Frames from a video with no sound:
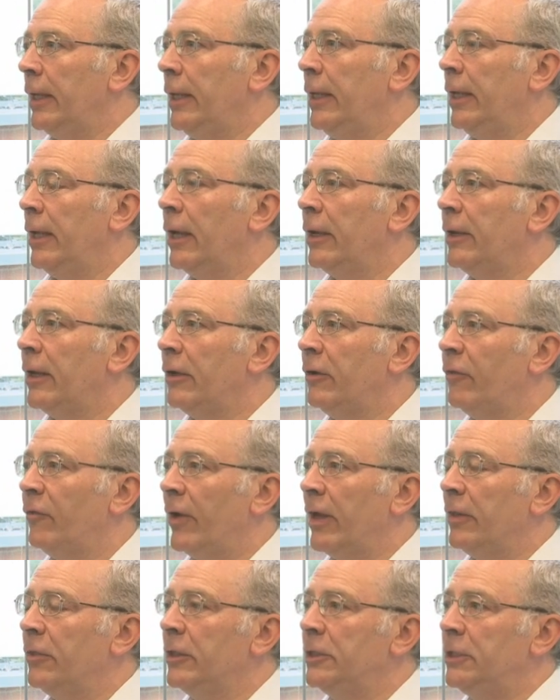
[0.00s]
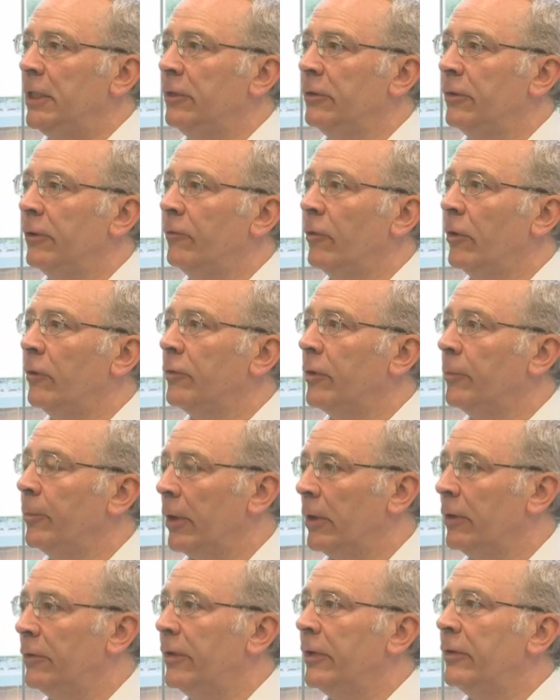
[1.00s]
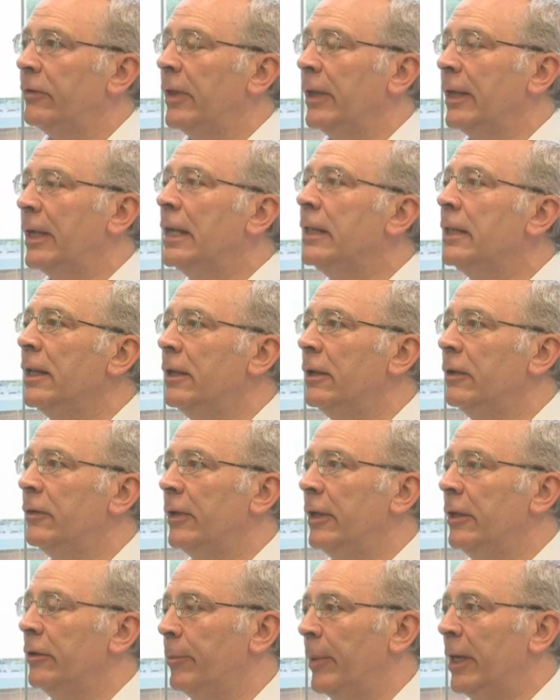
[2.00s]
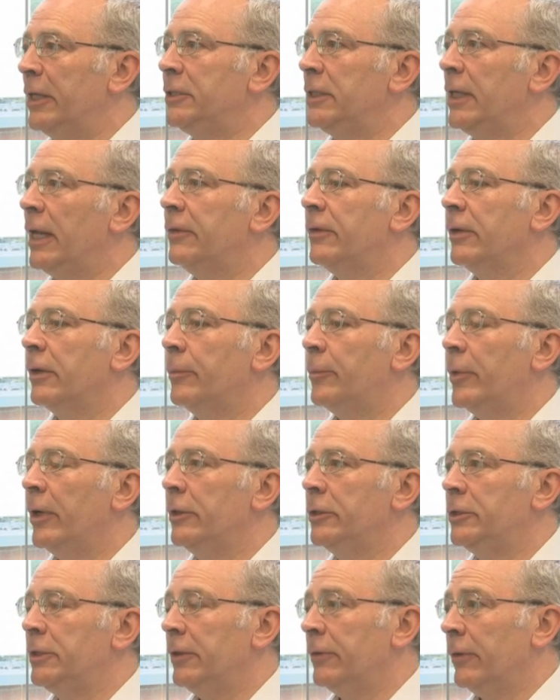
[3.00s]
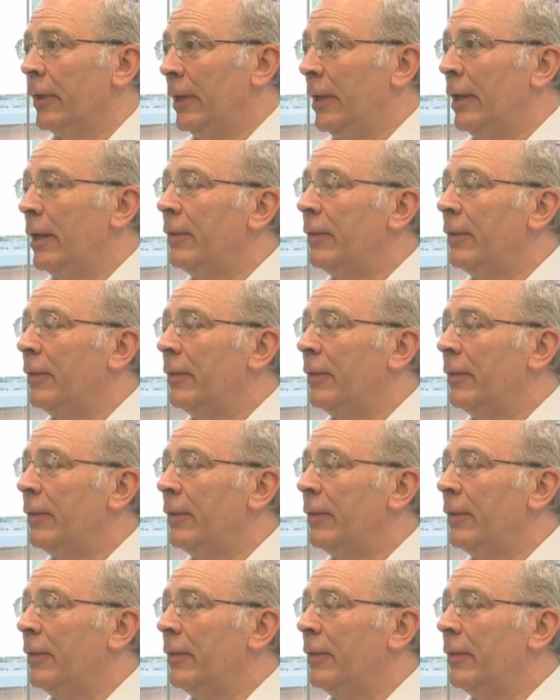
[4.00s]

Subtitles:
he identified the genes involved in polycystic kidney disease by genetic approaches.